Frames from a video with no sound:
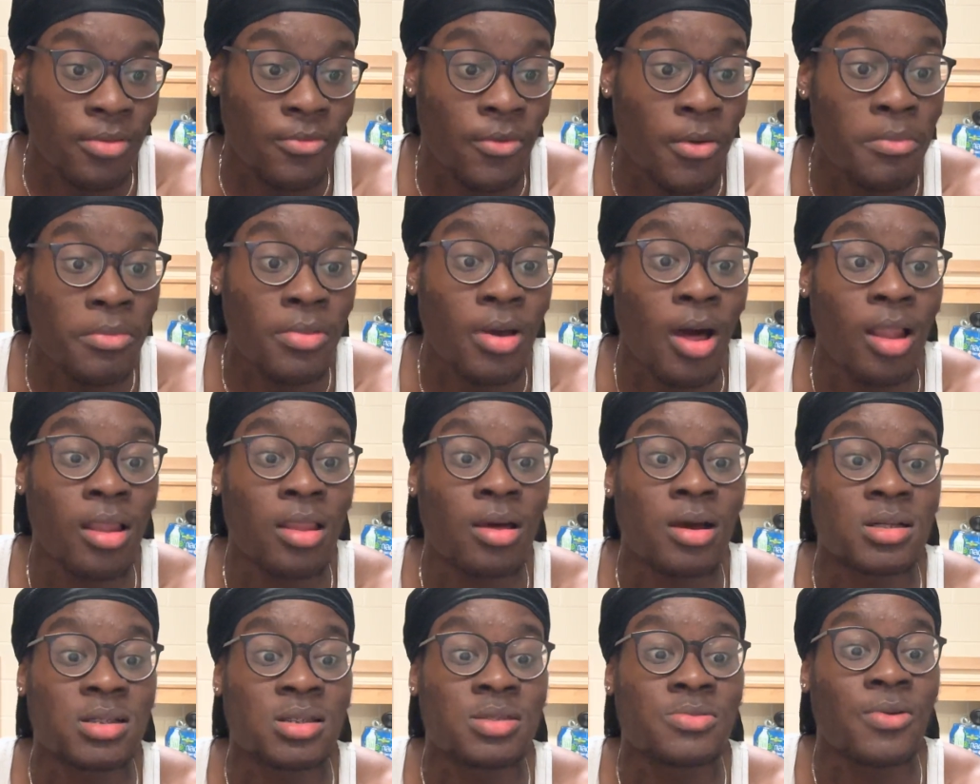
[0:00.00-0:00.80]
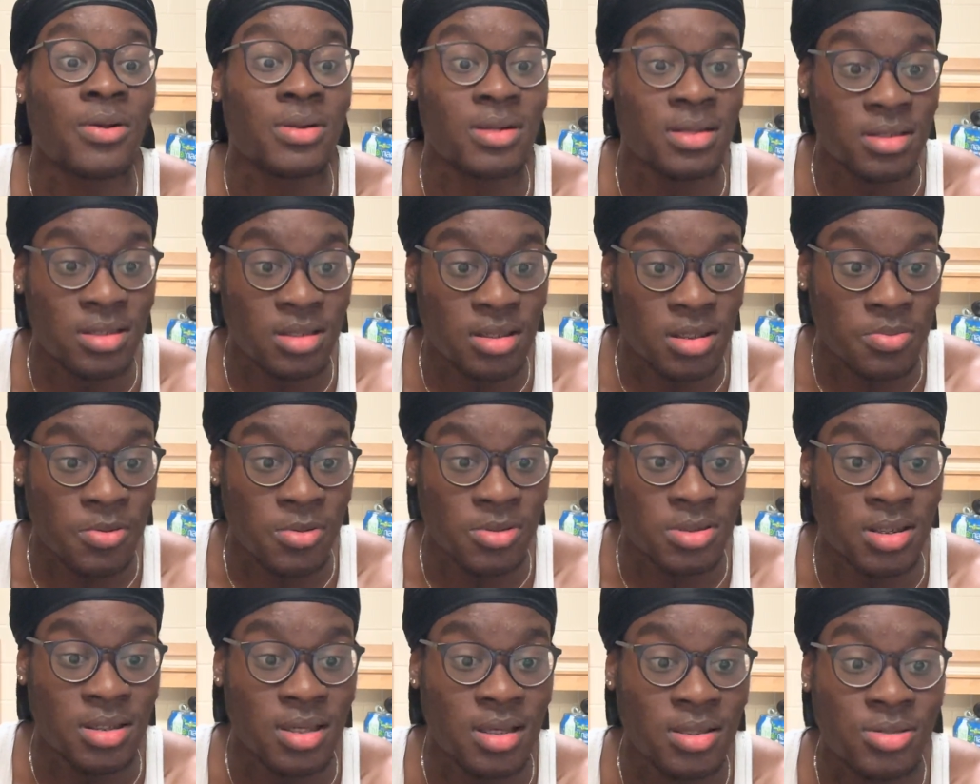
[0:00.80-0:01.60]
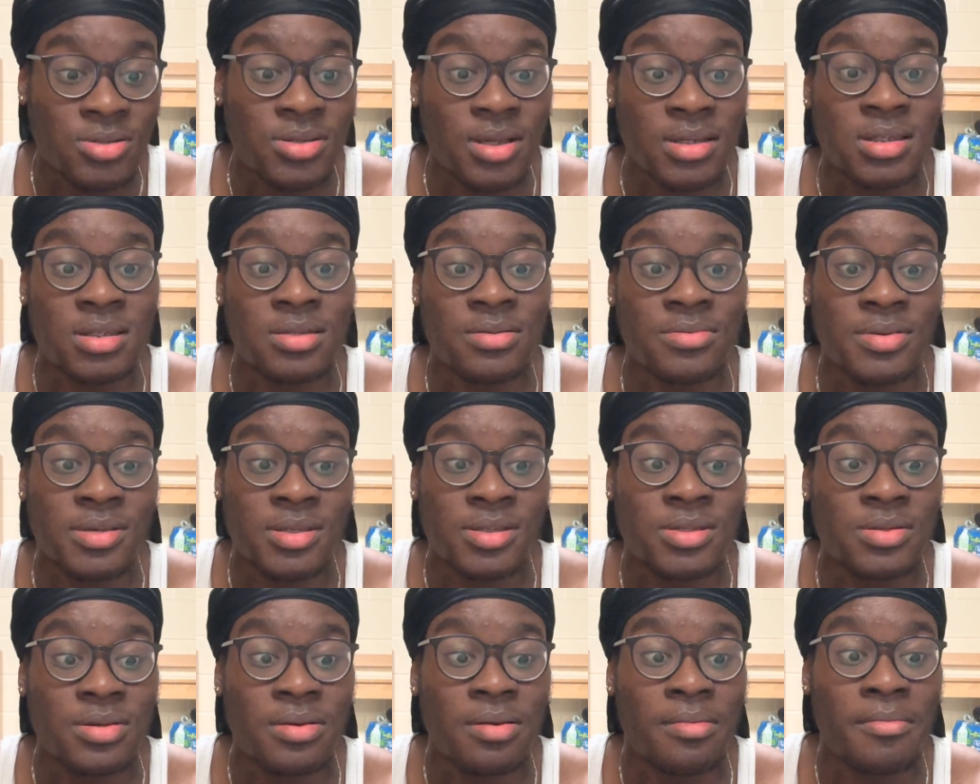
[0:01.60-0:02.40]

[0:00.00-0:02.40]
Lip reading: Women Holocaust is widely exposed to the intersection of history,